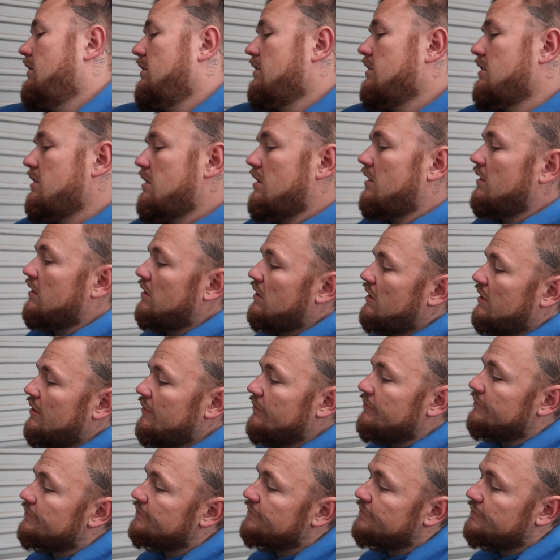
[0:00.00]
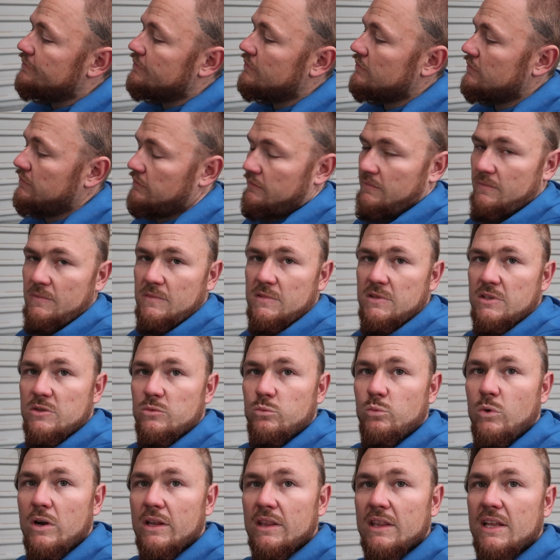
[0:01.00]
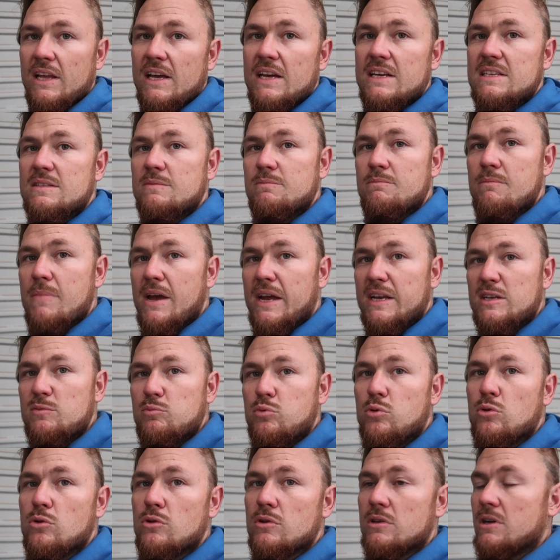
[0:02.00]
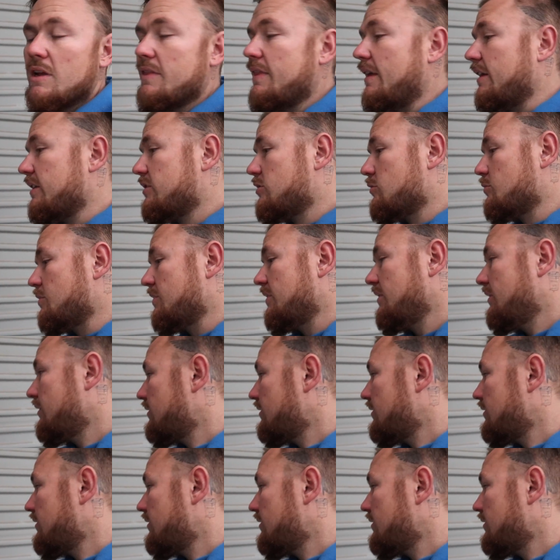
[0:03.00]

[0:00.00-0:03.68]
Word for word: And then um, just one last match port and that should be